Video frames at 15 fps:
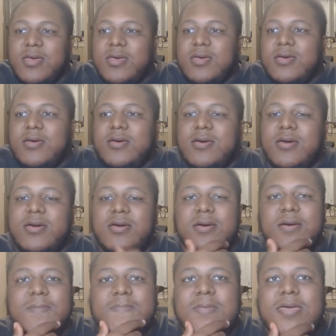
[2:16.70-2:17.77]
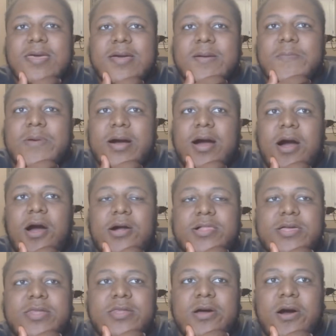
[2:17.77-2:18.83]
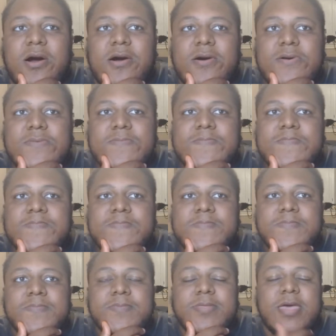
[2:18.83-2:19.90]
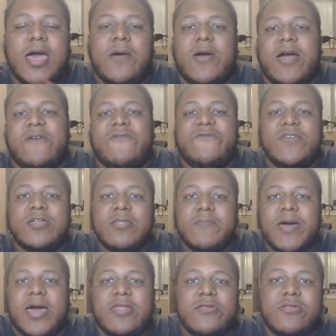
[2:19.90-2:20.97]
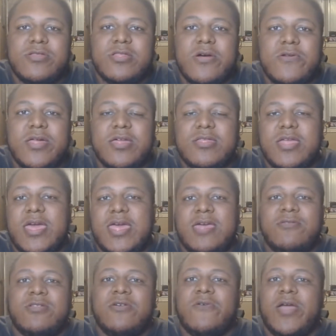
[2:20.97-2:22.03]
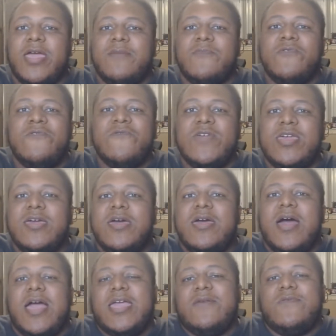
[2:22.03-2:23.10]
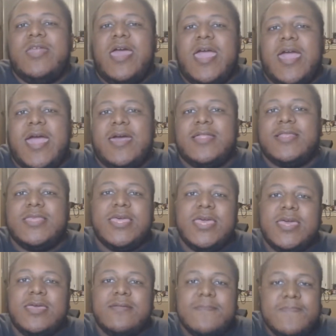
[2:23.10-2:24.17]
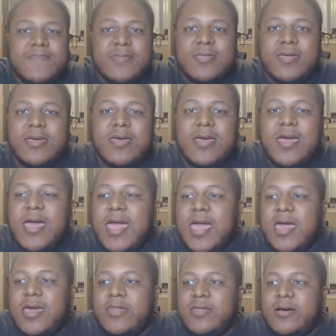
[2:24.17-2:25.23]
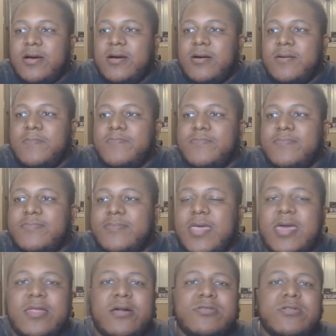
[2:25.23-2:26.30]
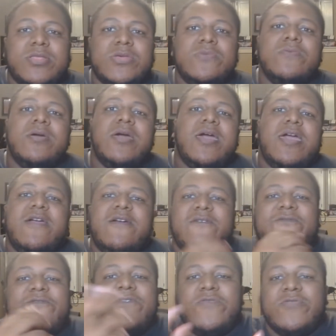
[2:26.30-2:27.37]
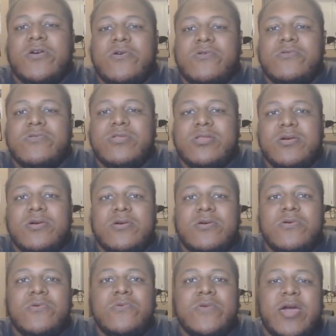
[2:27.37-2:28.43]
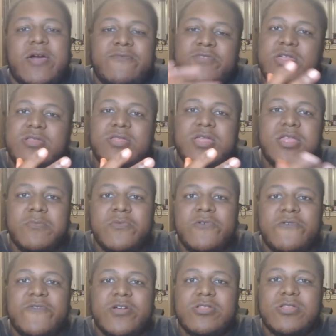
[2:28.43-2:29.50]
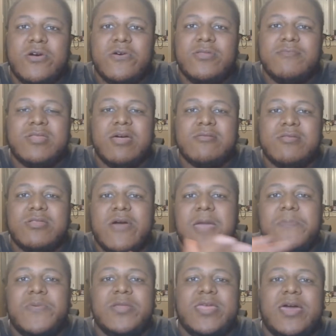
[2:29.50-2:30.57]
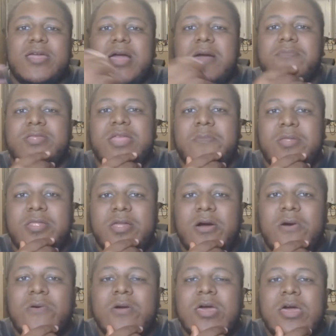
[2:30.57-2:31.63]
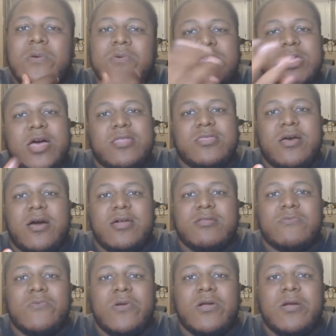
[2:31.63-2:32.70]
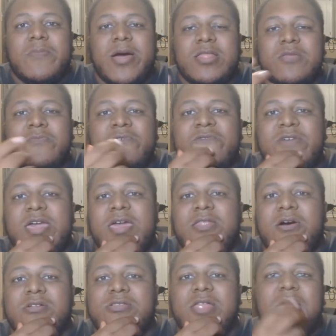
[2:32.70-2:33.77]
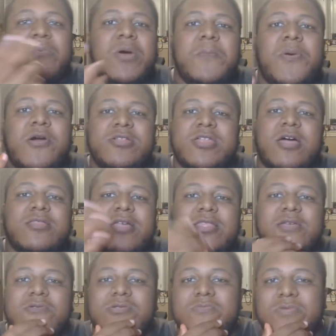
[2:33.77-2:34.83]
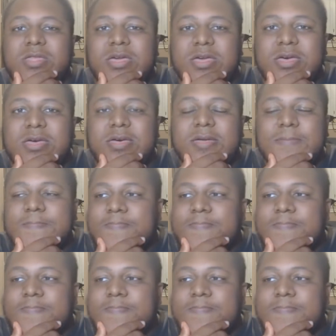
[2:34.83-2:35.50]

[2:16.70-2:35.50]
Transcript: But all in all, how I feel about it or so, like I said, it was a great movie. I give it an 8 out of 10. And also too, if for those who have just seen the movie or so themselves, so hey, put down in the comments down below what y'all thoughts were about the movie and also like what parts y'all thought that was really good.